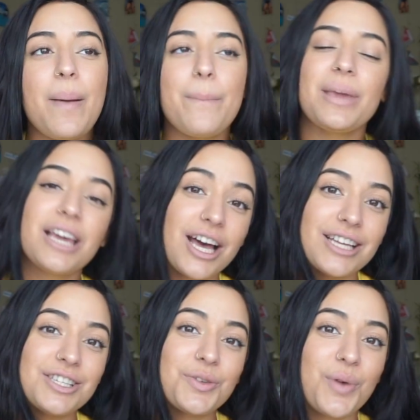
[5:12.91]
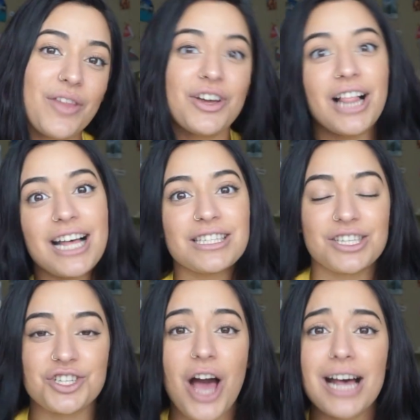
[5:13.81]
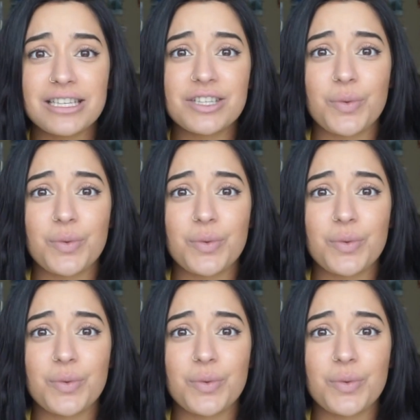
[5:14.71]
because throughout the class, like she'll ask us